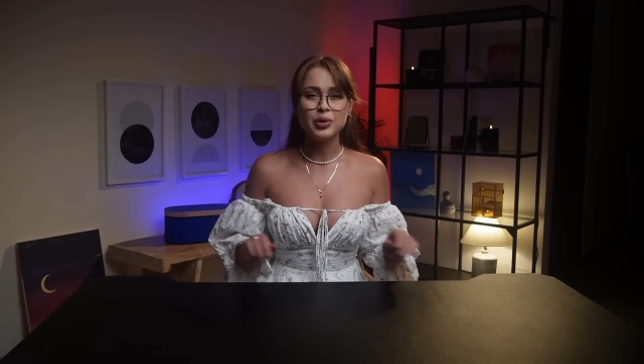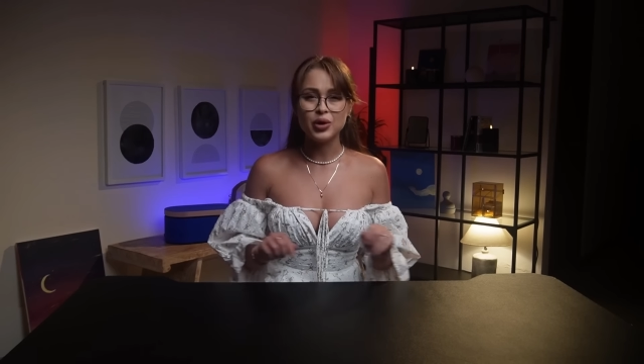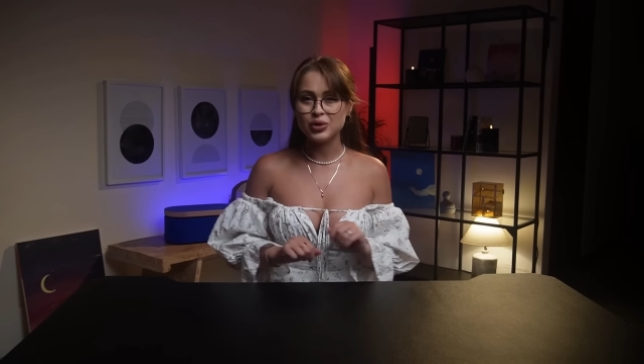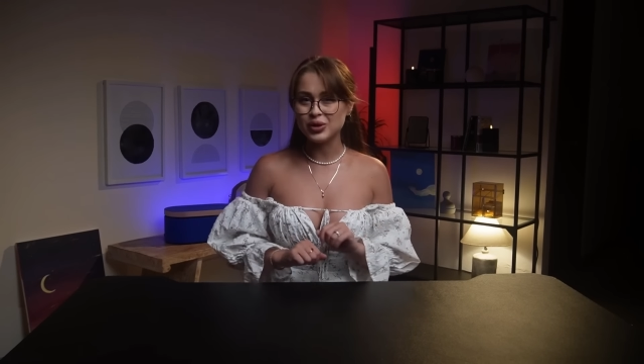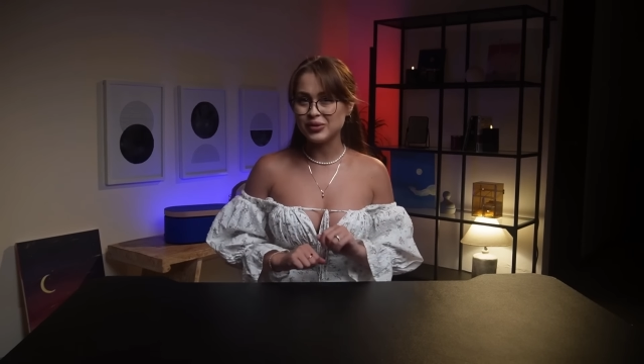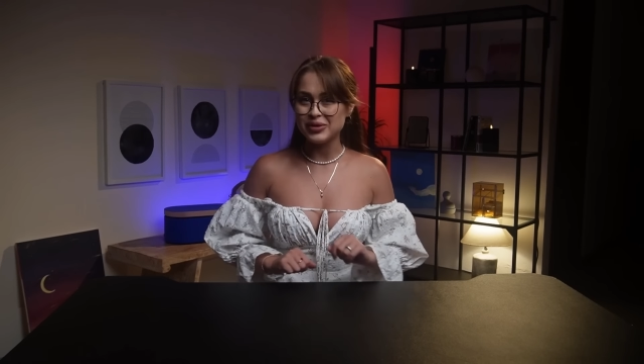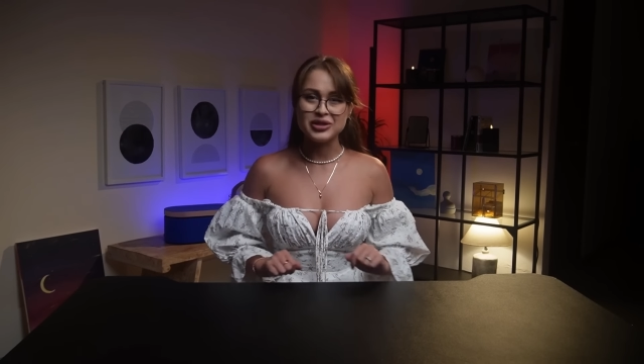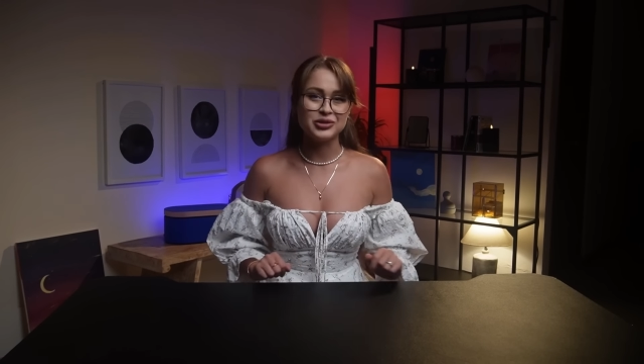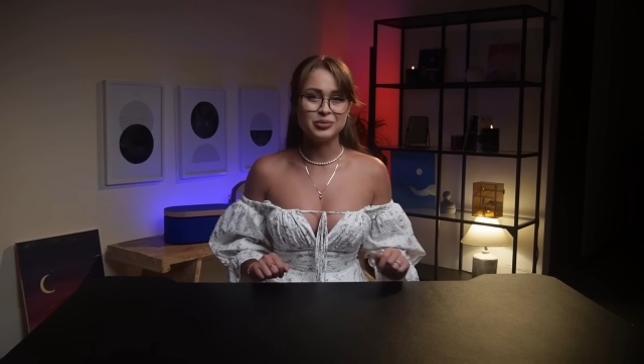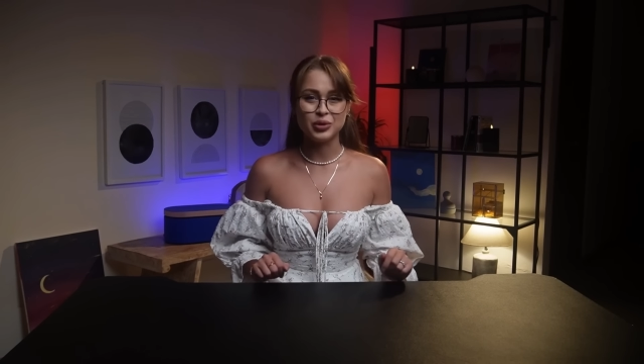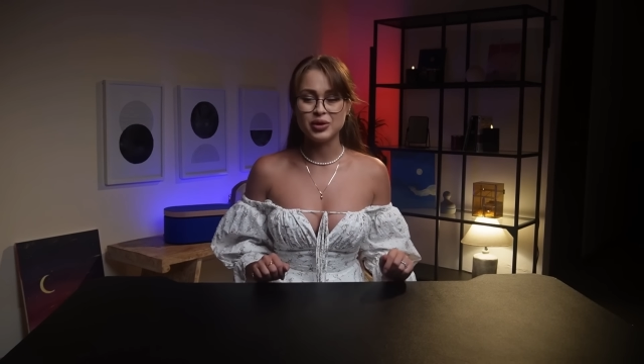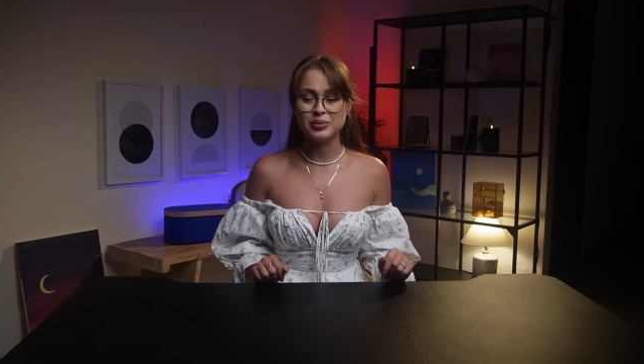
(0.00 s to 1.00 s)
Moreover,
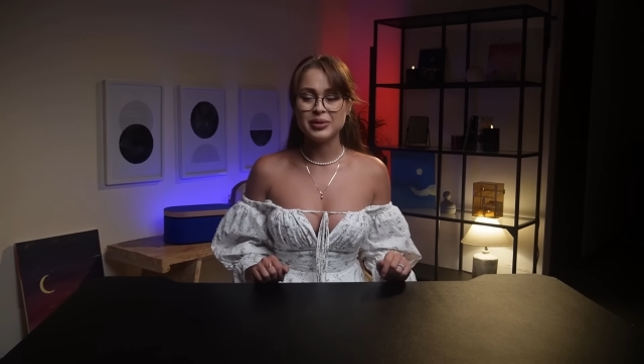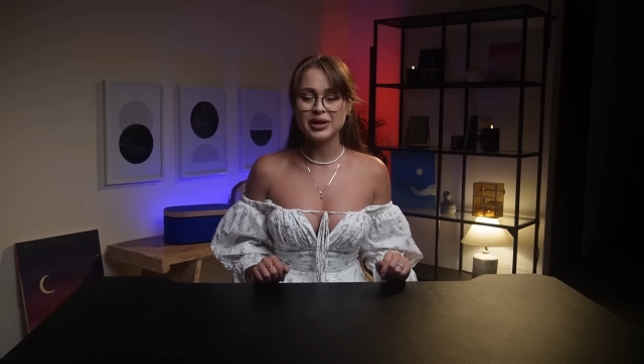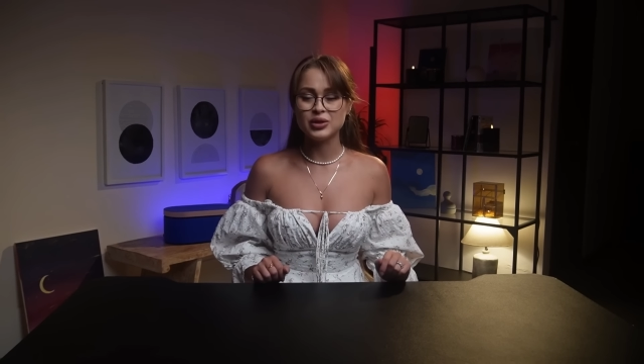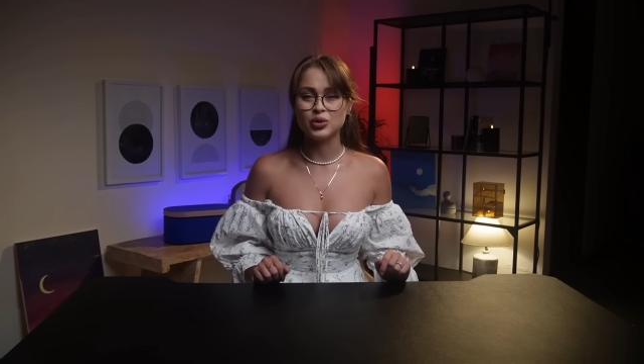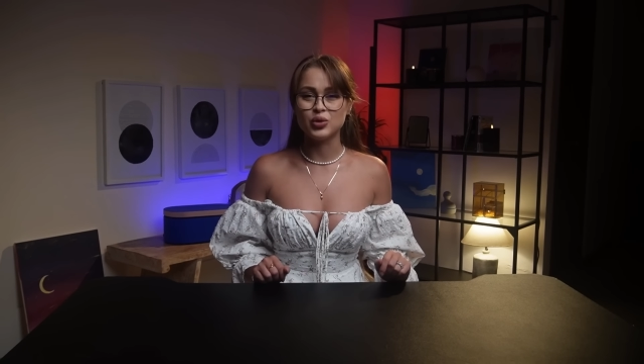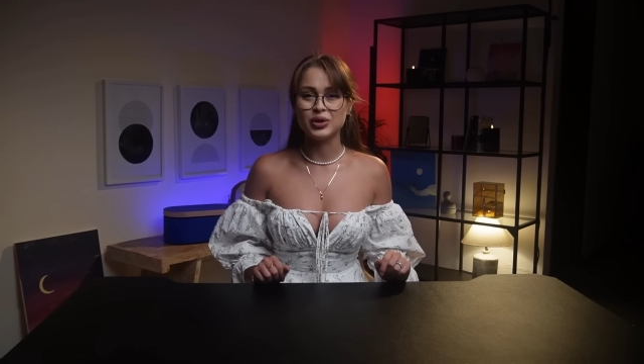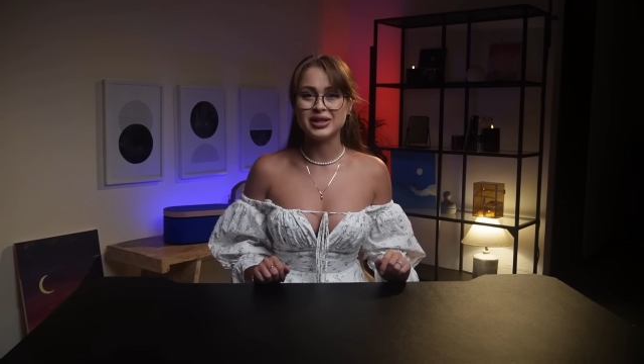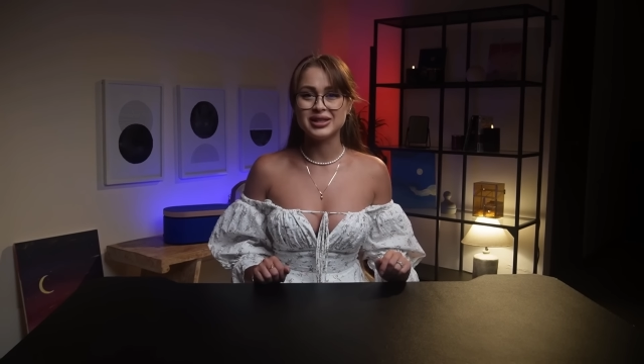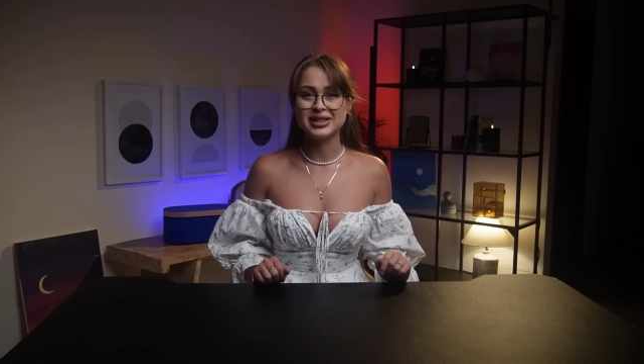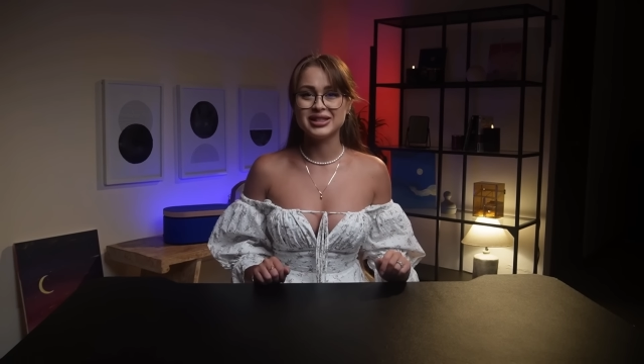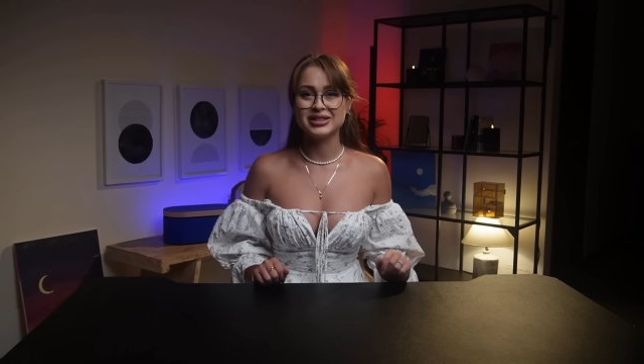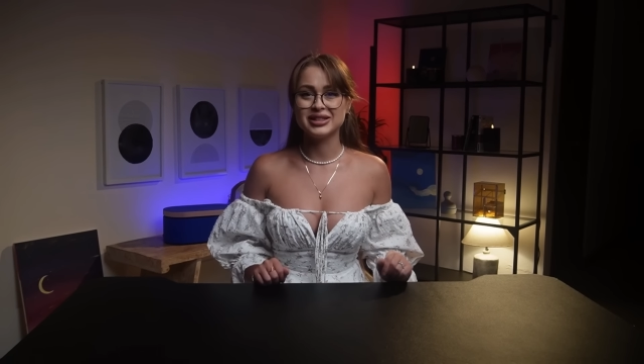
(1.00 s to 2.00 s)
spot
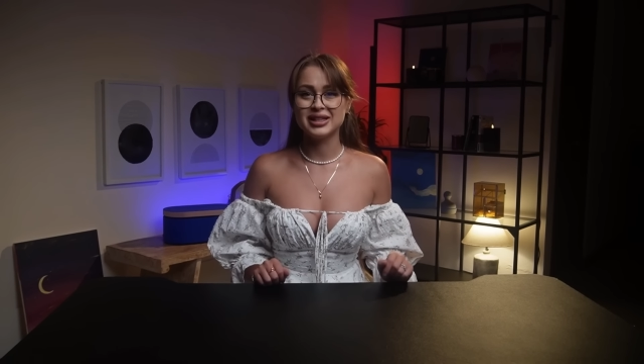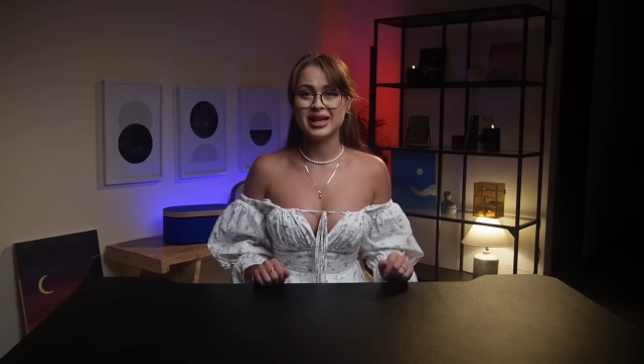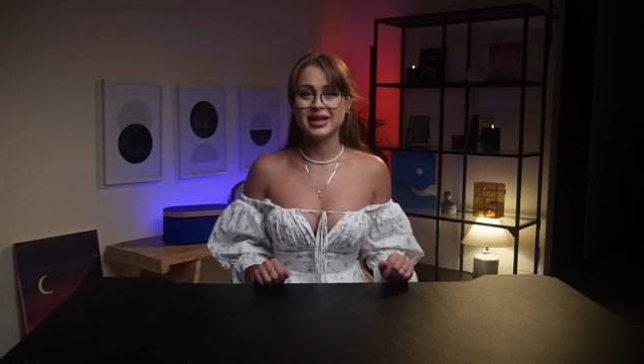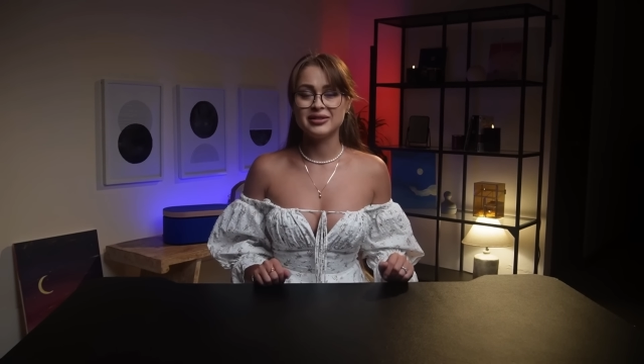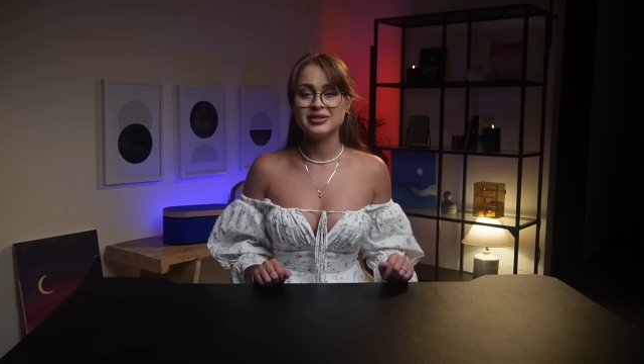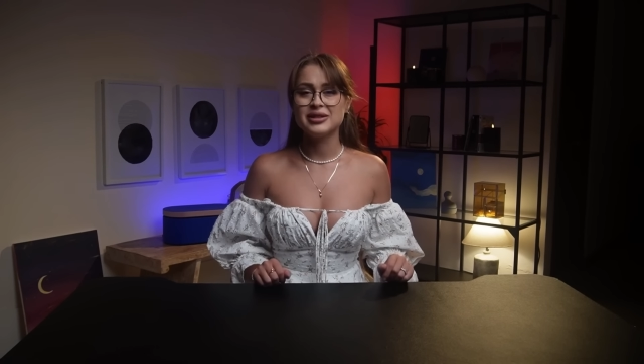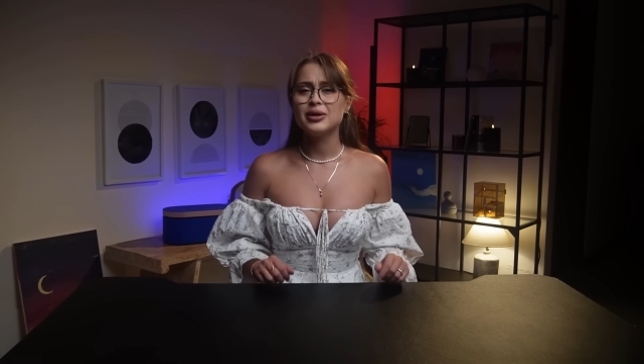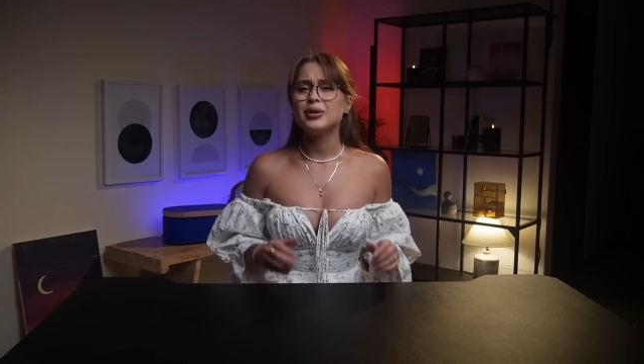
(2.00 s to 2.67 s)
Bitcoin ETFs